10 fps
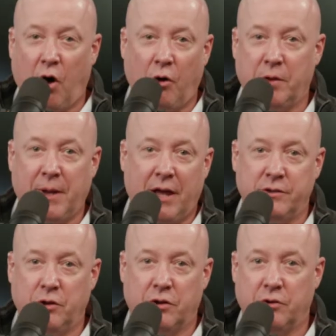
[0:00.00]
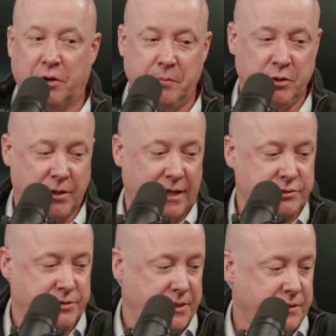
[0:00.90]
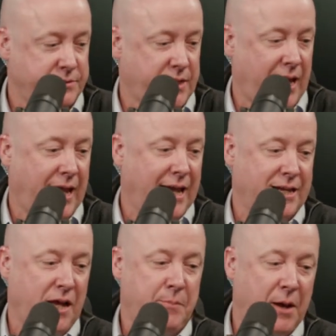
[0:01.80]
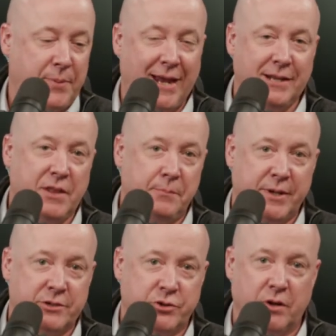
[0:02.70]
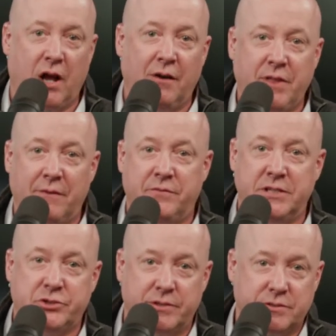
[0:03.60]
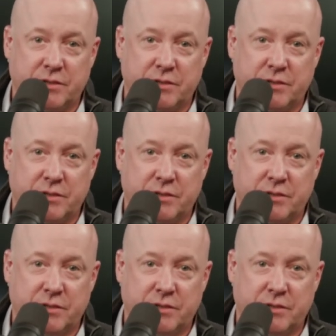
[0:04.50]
is all about your, your communication skills and about painting that picture of that vision.